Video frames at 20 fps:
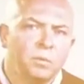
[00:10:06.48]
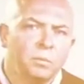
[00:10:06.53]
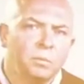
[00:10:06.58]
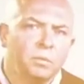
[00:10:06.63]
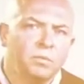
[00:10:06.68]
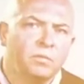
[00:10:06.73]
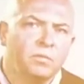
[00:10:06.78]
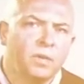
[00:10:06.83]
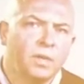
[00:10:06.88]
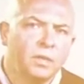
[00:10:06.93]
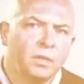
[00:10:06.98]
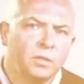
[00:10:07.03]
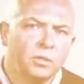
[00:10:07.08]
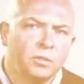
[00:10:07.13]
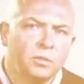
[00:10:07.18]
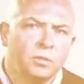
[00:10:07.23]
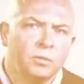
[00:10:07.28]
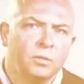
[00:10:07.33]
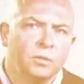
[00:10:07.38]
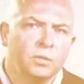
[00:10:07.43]
that we provide our
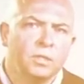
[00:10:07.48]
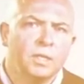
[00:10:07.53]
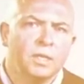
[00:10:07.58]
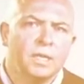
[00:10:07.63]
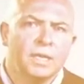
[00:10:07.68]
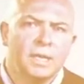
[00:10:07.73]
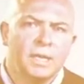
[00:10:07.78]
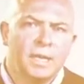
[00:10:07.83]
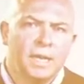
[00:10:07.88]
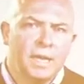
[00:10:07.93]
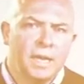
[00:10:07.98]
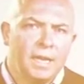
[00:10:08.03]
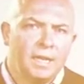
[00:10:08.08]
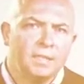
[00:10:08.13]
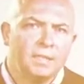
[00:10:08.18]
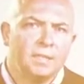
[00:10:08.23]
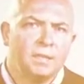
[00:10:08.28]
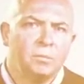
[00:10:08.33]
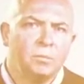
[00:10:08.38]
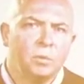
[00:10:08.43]
students
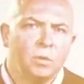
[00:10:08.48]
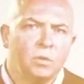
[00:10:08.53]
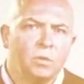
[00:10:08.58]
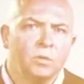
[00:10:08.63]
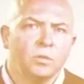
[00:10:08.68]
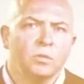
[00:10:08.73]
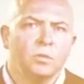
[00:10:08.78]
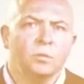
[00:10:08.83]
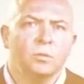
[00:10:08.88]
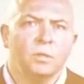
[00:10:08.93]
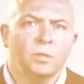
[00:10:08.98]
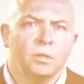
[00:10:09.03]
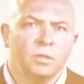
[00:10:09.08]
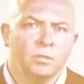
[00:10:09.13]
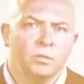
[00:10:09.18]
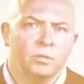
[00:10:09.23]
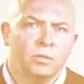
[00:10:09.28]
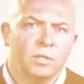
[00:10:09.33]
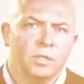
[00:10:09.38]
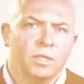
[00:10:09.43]
aids them also in the
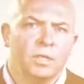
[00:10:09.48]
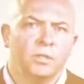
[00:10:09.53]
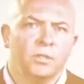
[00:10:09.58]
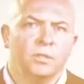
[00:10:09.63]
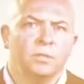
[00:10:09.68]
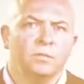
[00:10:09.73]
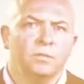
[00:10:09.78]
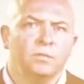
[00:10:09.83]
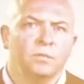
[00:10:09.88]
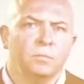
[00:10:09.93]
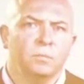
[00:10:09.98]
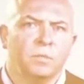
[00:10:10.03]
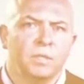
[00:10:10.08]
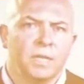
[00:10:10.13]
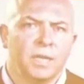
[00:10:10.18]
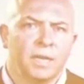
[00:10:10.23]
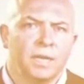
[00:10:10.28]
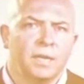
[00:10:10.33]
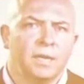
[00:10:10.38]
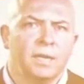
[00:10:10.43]
transition from
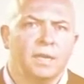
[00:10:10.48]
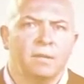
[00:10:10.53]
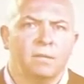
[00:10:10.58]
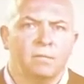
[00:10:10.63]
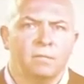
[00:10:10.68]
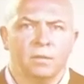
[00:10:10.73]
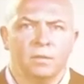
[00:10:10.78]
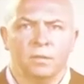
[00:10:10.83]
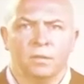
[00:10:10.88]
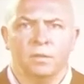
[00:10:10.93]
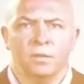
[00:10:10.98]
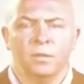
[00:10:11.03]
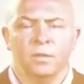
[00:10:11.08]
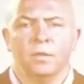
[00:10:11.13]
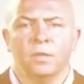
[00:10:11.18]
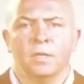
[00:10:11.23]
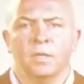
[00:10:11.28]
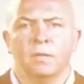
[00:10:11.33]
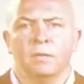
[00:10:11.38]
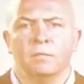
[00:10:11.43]
second level into
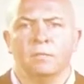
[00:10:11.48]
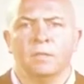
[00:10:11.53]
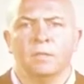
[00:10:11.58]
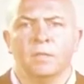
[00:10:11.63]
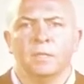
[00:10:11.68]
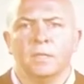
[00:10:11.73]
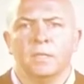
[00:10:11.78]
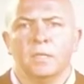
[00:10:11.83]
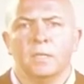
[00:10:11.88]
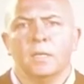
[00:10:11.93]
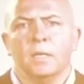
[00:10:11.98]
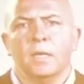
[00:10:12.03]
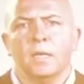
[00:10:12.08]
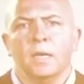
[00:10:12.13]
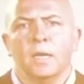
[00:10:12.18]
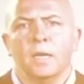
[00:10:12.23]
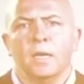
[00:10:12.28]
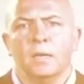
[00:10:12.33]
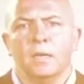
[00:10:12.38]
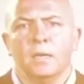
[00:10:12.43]
third level.
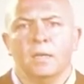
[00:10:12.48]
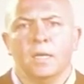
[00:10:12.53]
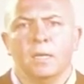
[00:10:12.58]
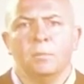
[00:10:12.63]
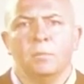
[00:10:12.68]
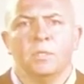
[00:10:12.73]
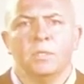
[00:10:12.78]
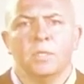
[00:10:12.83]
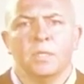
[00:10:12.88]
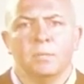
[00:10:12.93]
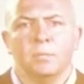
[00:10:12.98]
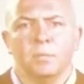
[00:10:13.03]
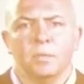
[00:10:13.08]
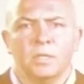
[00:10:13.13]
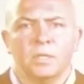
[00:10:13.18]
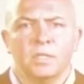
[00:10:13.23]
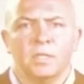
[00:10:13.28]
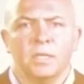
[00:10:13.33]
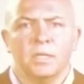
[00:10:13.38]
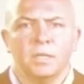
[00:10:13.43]
It enables them
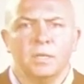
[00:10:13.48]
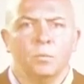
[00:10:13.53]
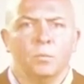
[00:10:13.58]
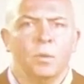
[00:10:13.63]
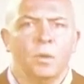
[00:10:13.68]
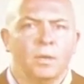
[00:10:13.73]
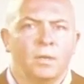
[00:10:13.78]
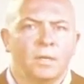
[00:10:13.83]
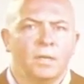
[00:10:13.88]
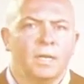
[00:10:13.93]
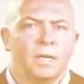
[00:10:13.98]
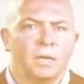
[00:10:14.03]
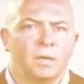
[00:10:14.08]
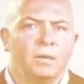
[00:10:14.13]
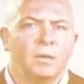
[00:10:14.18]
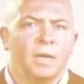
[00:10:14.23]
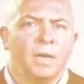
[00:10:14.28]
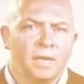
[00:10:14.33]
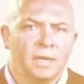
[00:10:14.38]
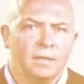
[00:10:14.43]
to see where they
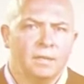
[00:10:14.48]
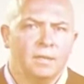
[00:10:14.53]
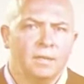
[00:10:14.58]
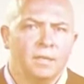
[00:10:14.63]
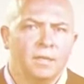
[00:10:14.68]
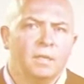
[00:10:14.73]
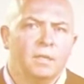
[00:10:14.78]
are at